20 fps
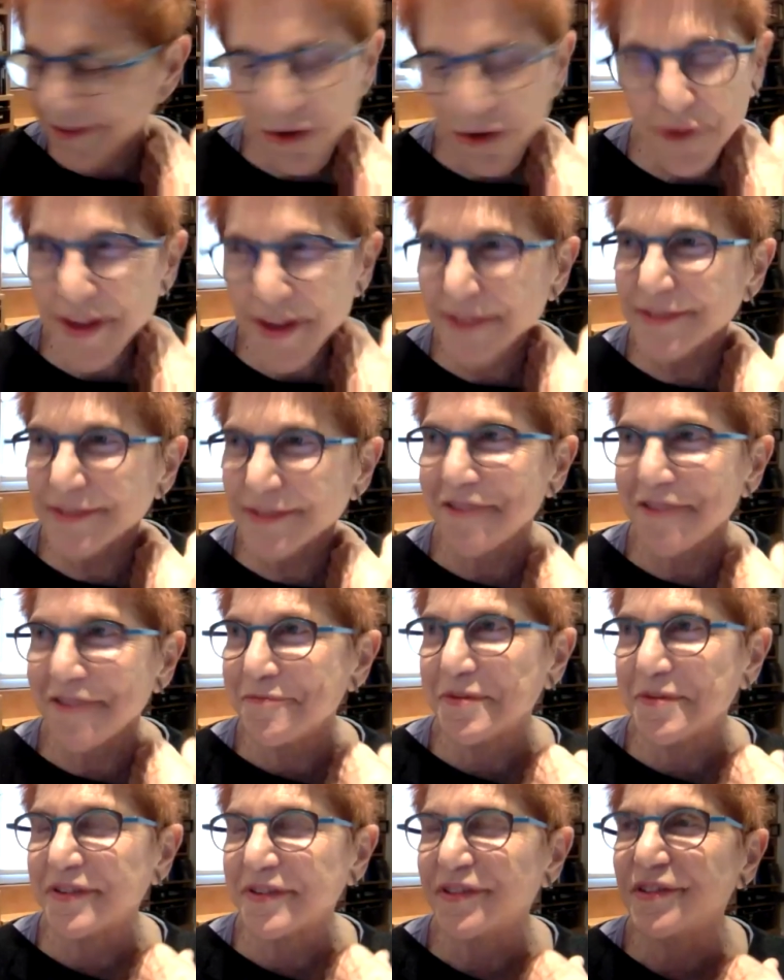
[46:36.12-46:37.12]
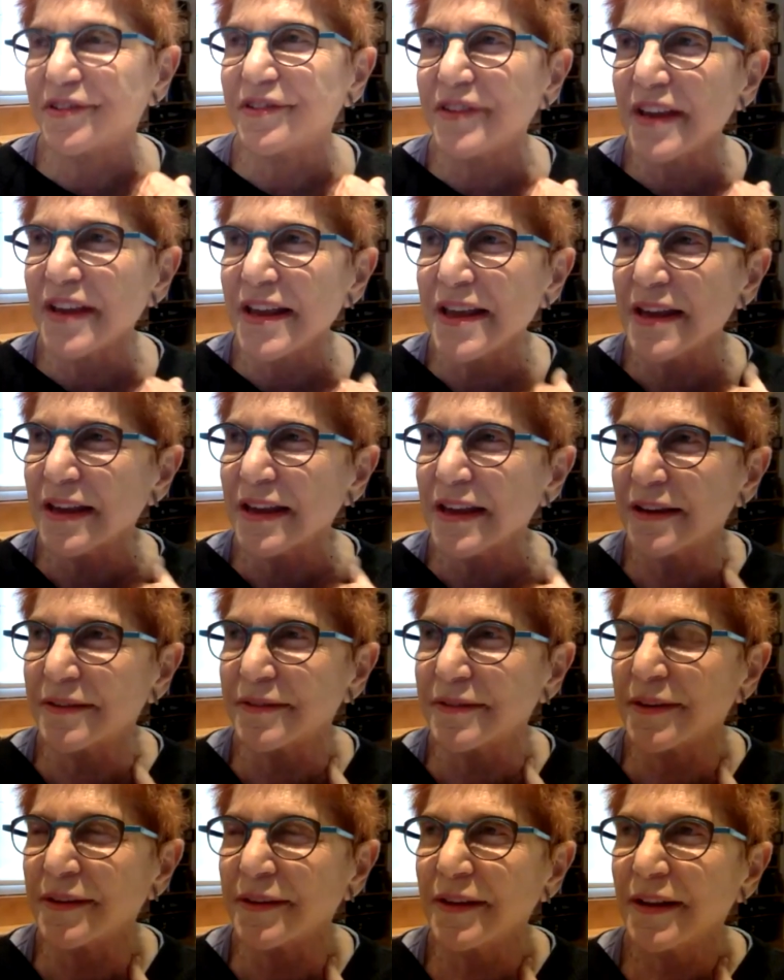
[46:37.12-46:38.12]
and all that stuff, but seeing it,
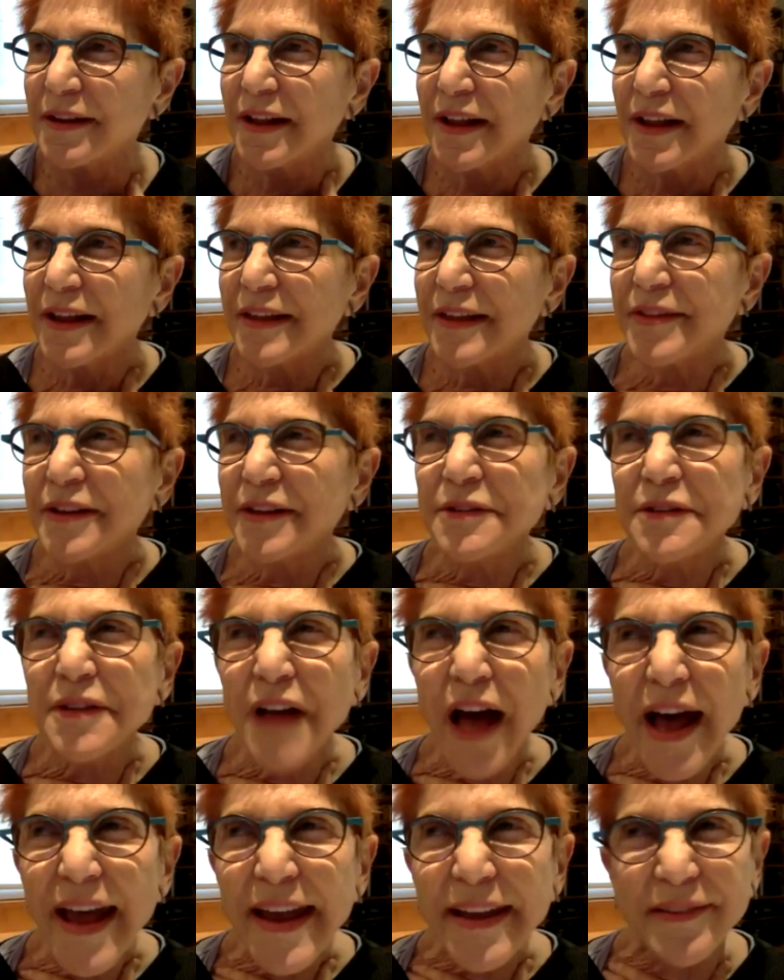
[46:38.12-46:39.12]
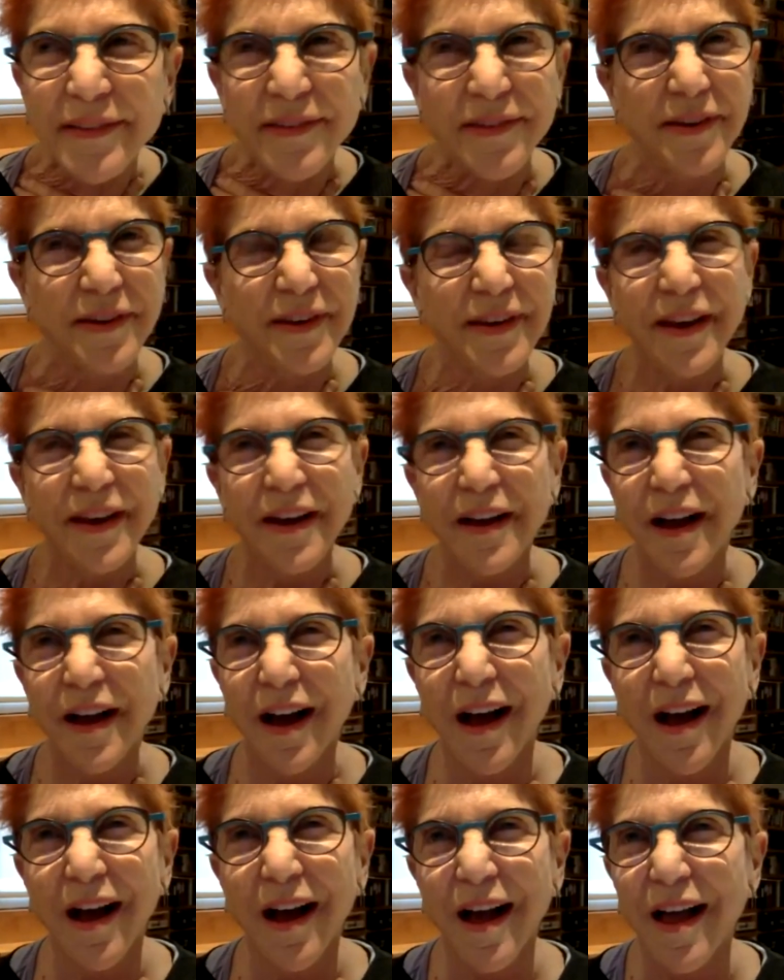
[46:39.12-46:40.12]
the light,
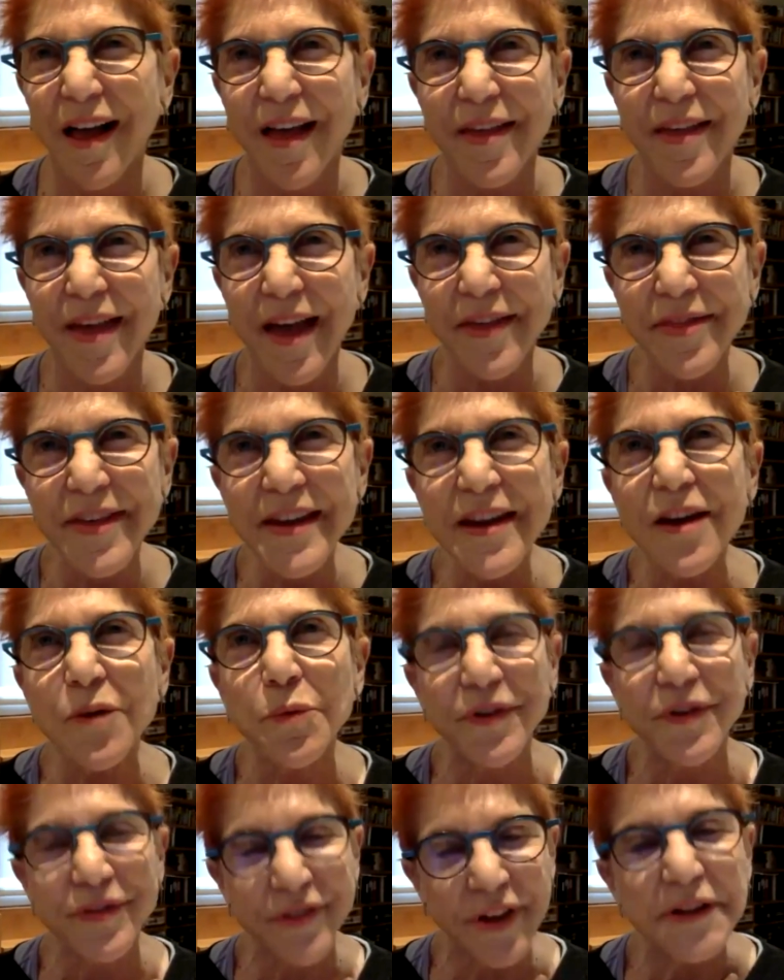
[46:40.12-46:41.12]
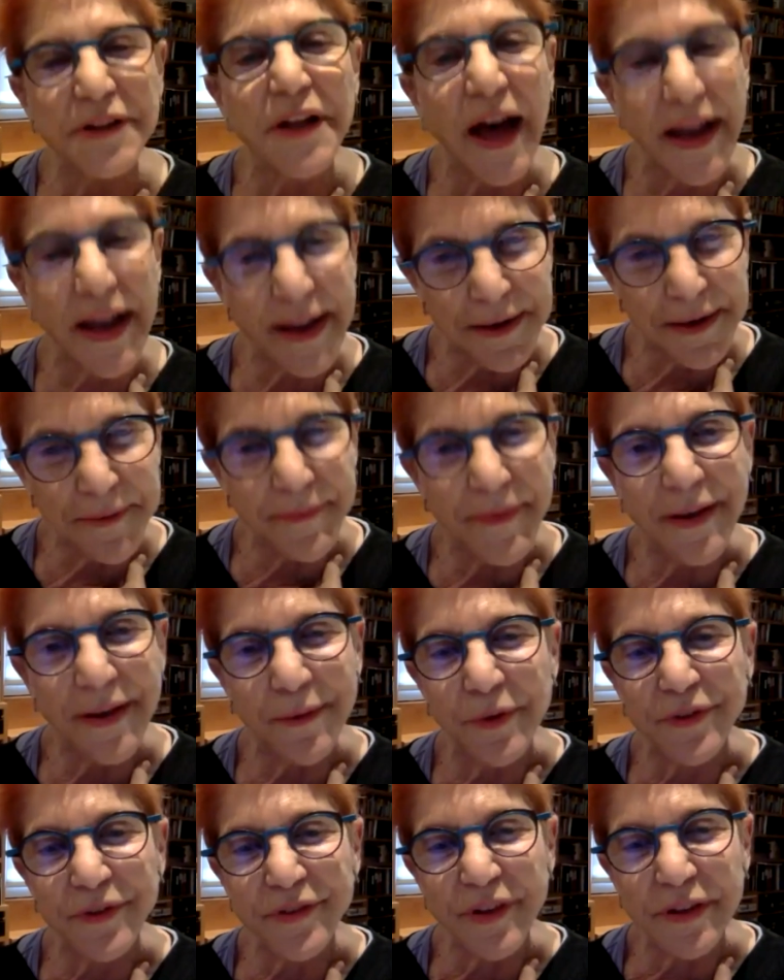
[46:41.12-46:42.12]
I think it was the light.
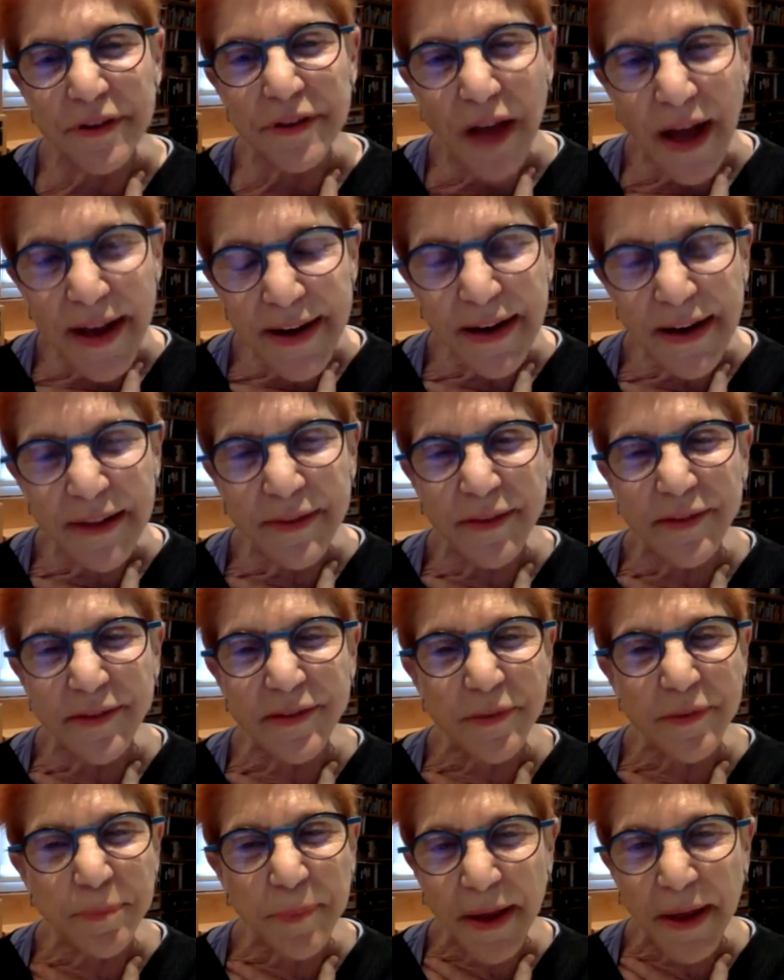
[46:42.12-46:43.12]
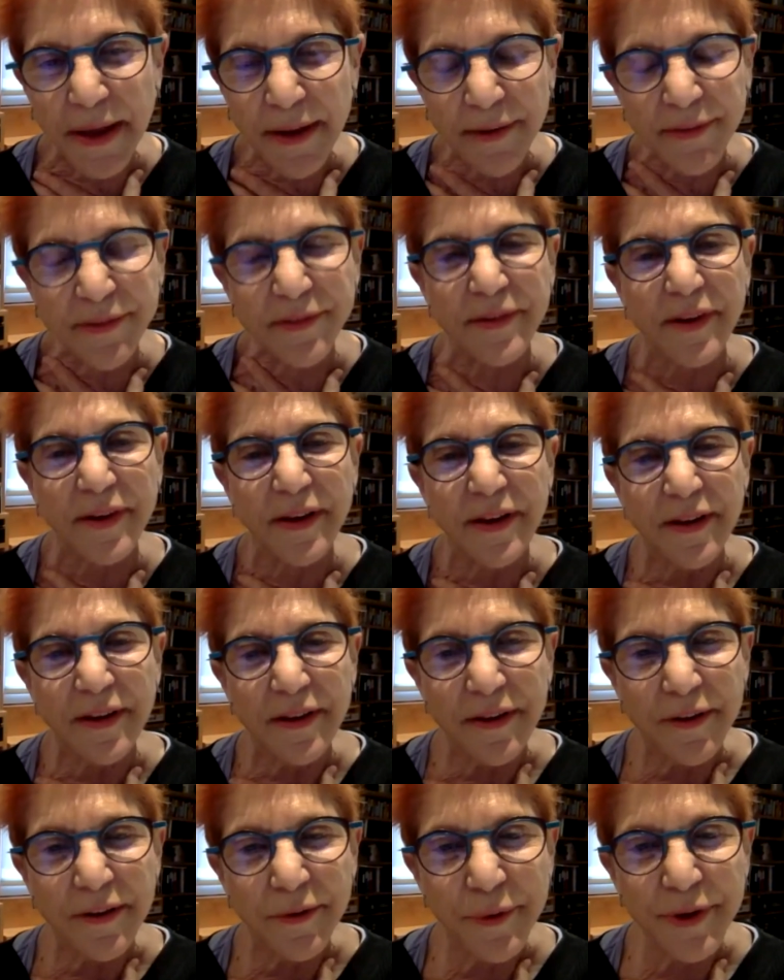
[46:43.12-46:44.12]
It was the light in the space,
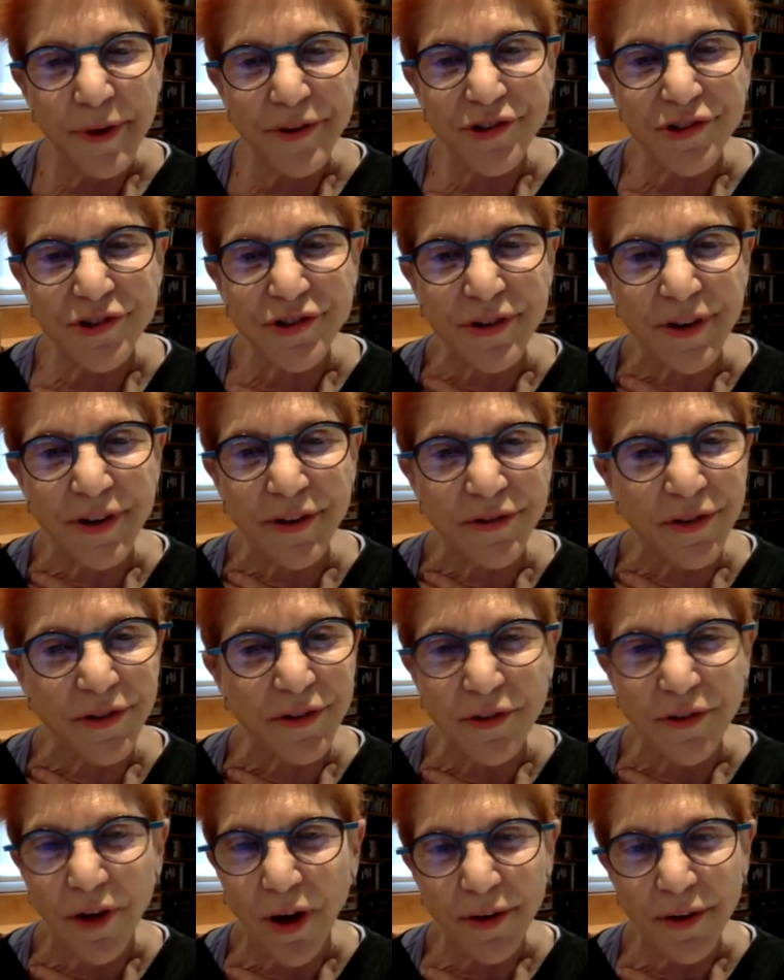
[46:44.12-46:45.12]
which is just.